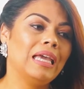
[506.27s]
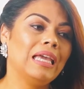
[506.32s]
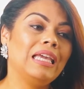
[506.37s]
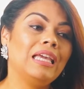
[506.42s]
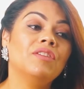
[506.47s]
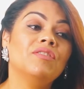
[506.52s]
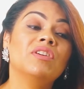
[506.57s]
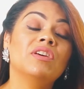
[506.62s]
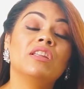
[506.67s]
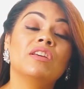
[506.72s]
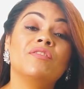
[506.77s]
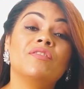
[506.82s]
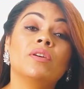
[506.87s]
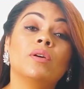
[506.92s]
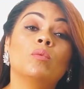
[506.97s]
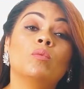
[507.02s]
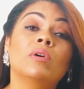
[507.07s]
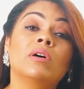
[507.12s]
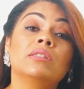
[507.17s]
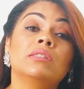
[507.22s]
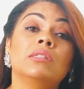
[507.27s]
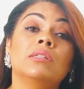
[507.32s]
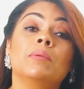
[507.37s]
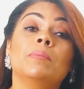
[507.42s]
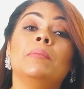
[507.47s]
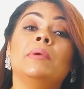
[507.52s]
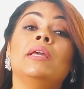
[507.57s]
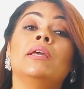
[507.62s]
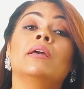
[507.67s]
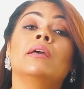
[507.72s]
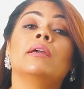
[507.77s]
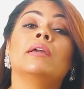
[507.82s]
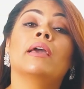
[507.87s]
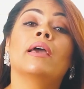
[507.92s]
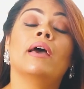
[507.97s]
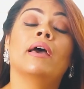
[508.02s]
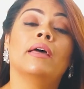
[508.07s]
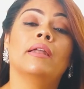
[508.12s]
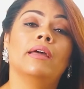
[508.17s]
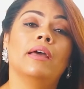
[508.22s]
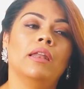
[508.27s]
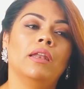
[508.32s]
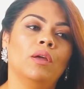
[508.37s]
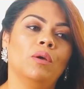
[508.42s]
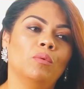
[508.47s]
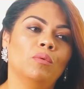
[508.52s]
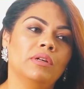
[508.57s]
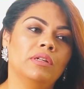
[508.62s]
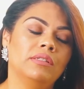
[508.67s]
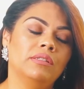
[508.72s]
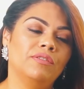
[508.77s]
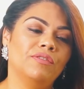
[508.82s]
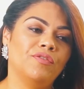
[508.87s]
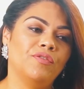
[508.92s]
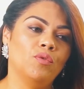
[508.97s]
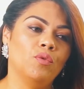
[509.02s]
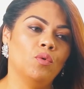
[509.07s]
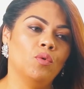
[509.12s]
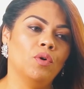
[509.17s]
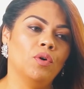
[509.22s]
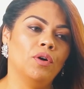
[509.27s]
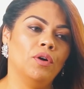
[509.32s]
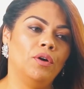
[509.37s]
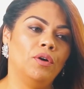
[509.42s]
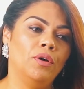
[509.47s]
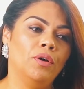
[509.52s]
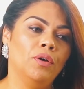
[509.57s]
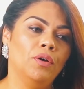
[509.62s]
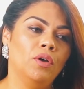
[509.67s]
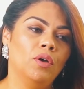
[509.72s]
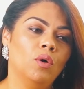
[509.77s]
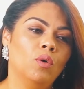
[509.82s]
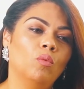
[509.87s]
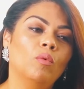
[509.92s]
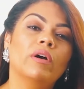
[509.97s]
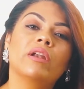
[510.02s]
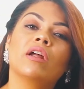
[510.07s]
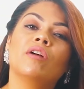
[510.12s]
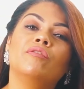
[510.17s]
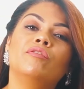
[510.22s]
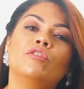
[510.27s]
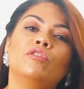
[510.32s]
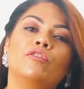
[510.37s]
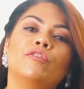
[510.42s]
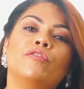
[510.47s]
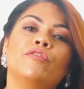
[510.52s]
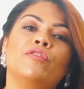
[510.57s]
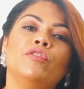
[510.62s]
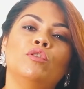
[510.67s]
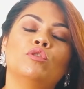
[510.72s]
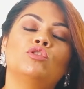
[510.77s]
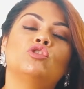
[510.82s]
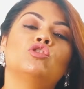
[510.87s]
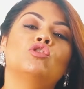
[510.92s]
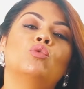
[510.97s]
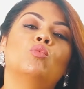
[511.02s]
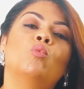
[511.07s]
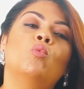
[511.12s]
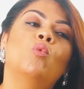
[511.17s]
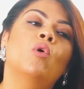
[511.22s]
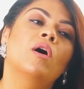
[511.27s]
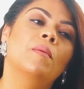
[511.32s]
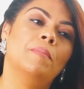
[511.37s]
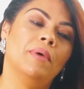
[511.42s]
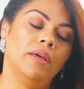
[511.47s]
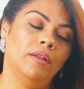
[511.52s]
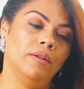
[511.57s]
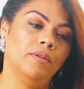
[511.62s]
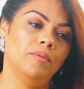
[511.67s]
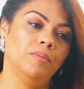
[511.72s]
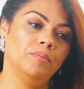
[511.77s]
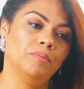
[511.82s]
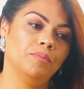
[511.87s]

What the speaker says: Even if it wasn't me again, and it was for whatever future woman